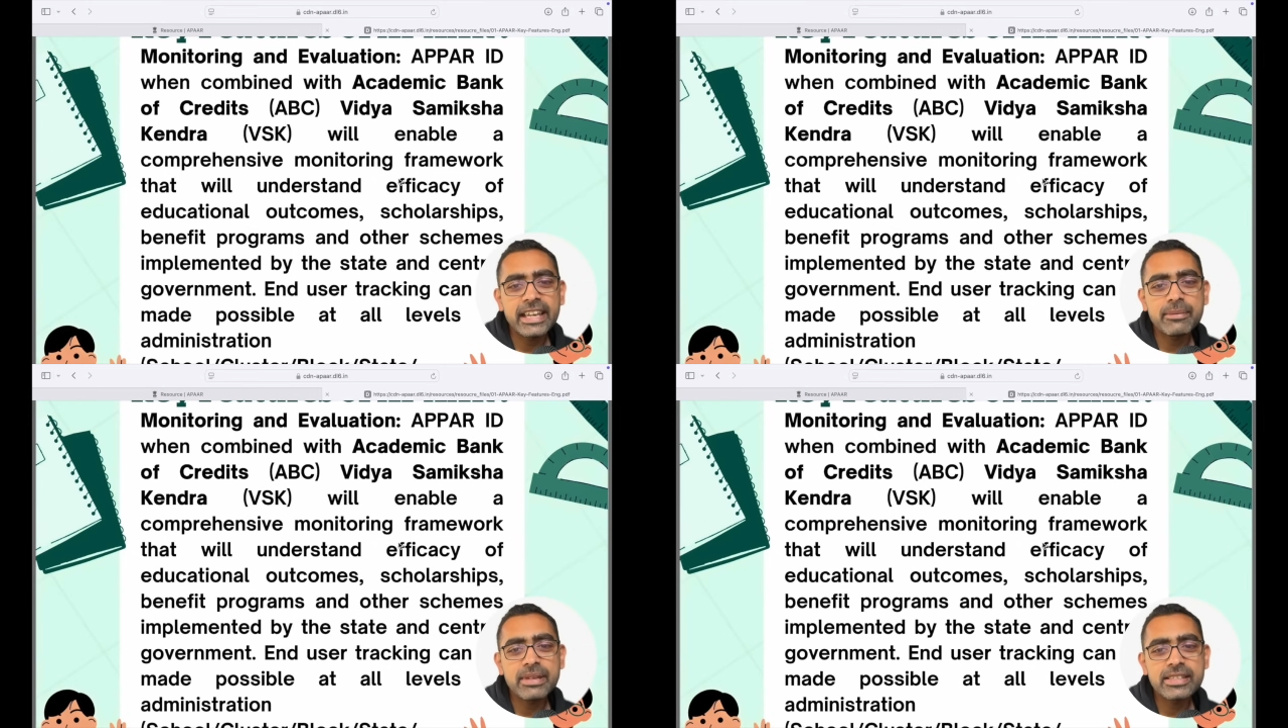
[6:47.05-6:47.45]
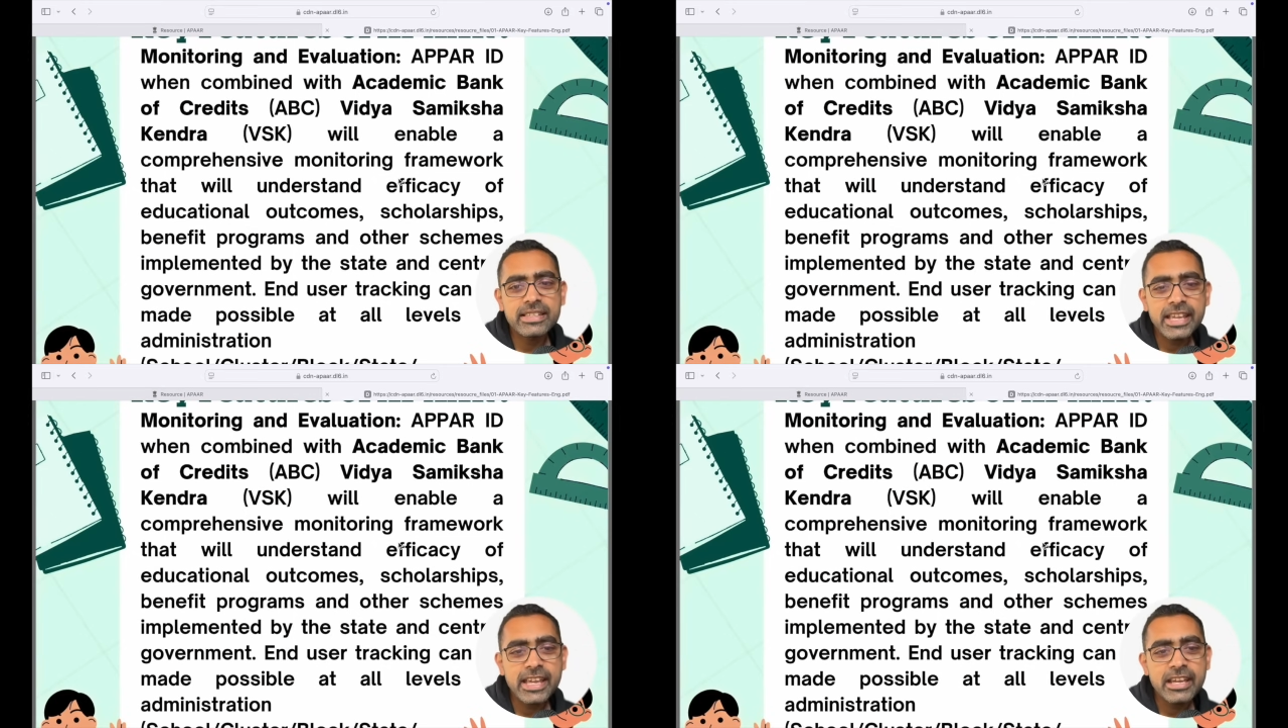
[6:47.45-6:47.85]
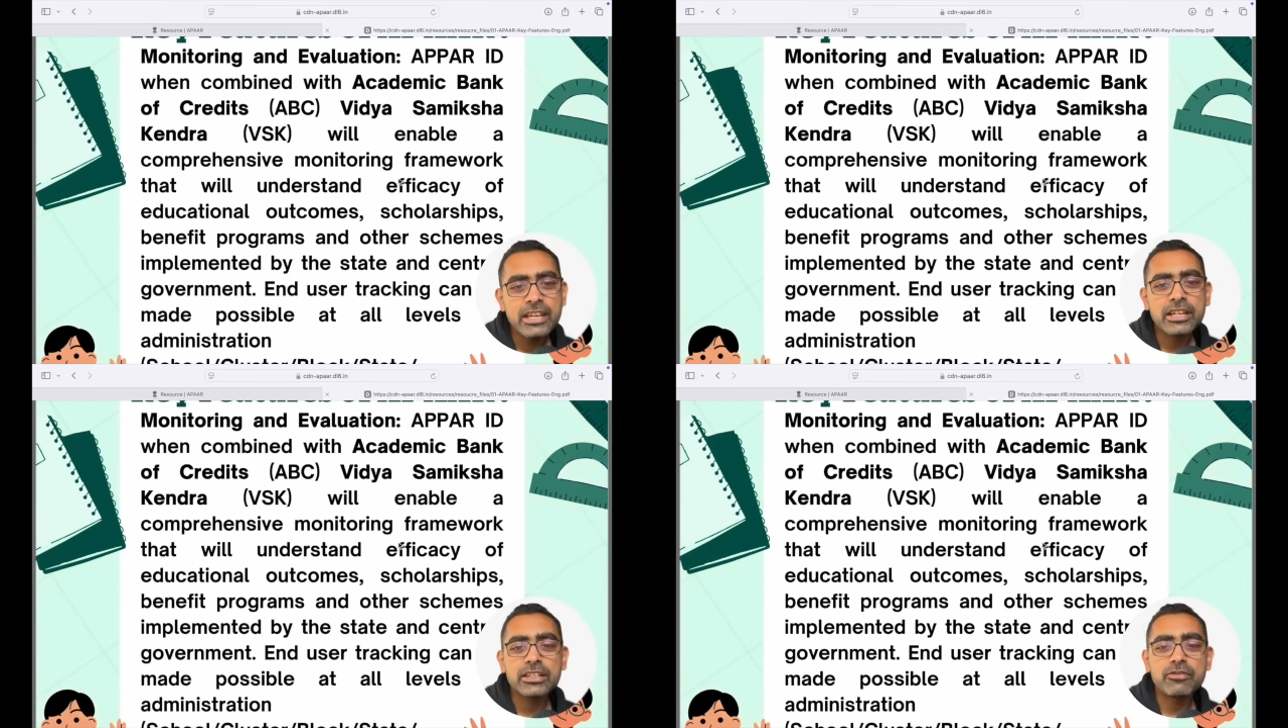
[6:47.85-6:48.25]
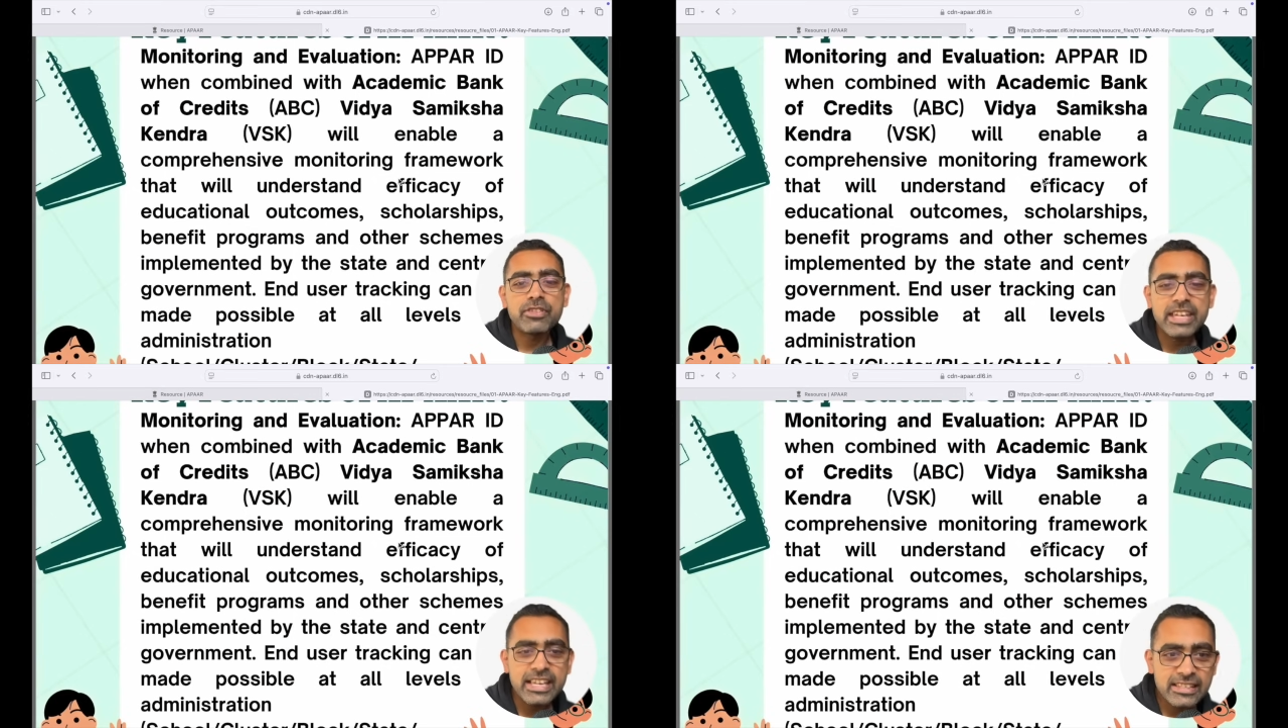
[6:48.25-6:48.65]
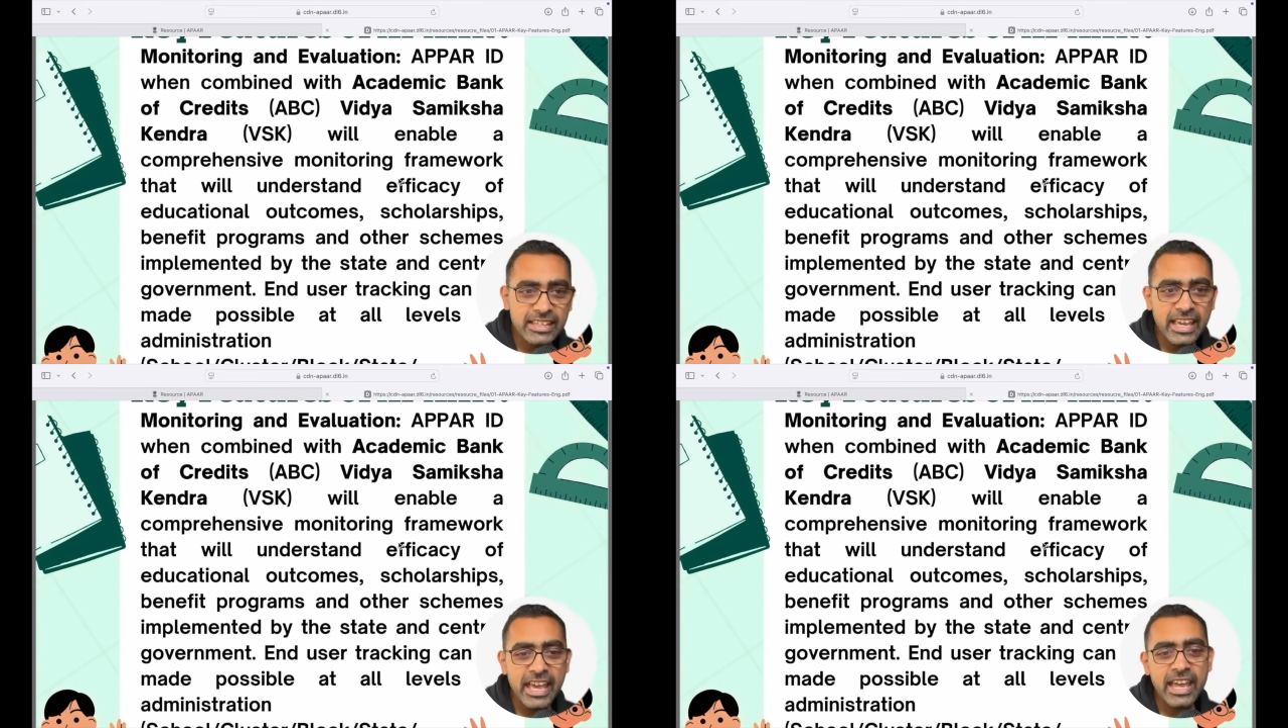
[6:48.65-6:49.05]
ABC, the
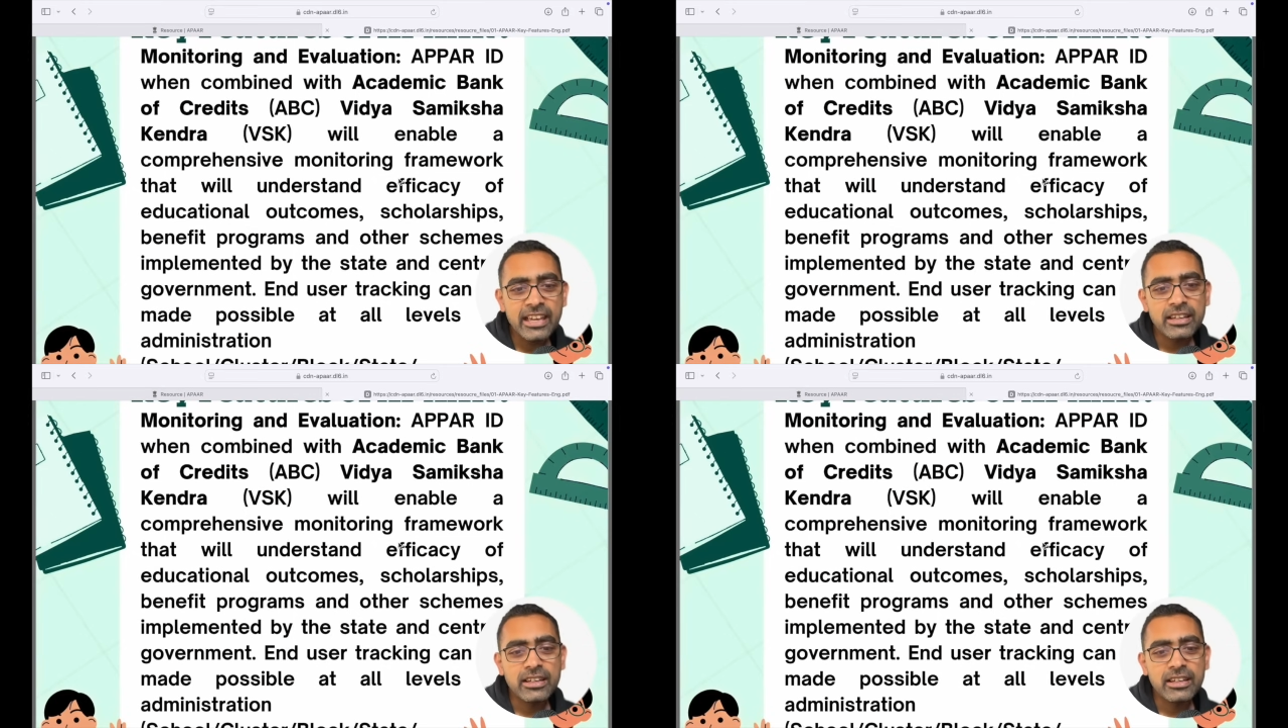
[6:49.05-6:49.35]
VSK.